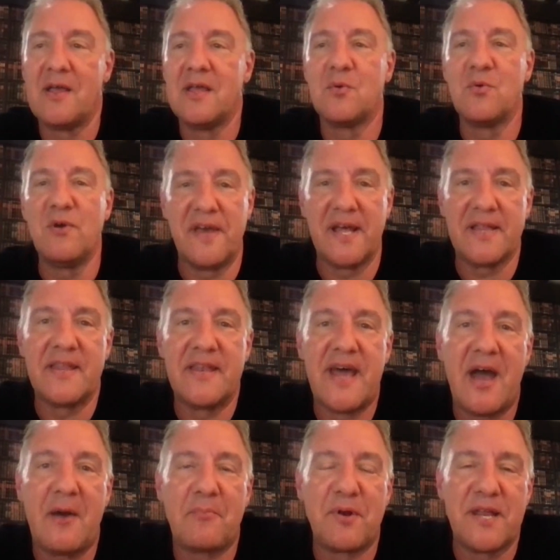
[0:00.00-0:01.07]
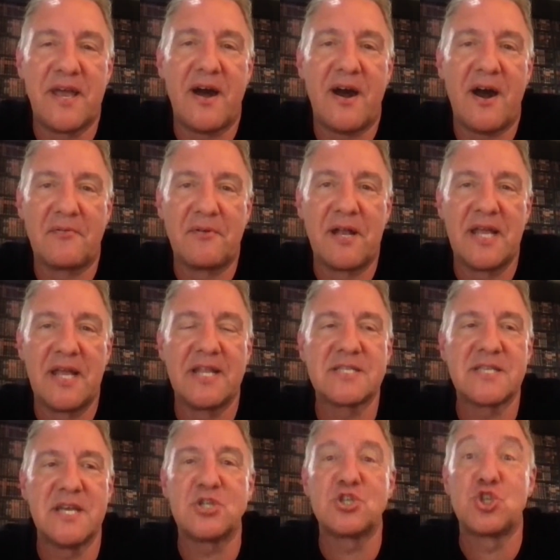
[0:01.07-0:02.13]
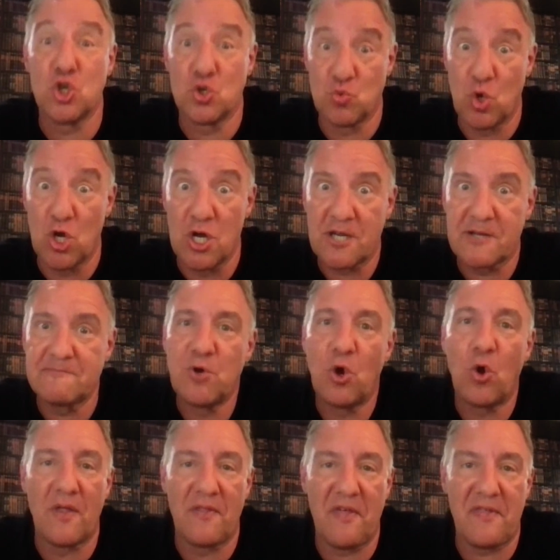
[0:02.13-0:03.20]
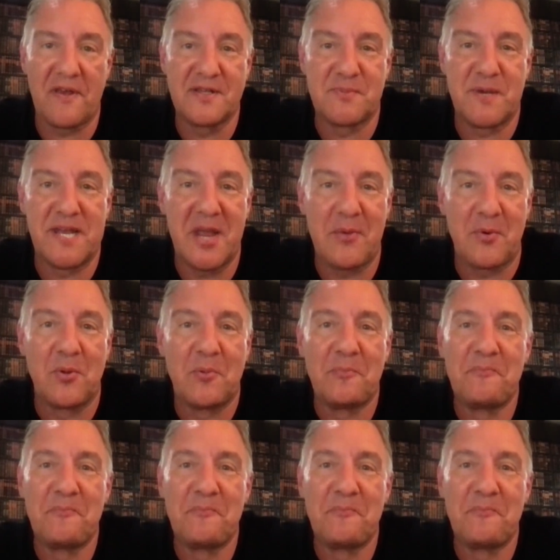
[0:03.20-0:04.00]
hit the nail pretty hard. Really, it should work. All other things being equal.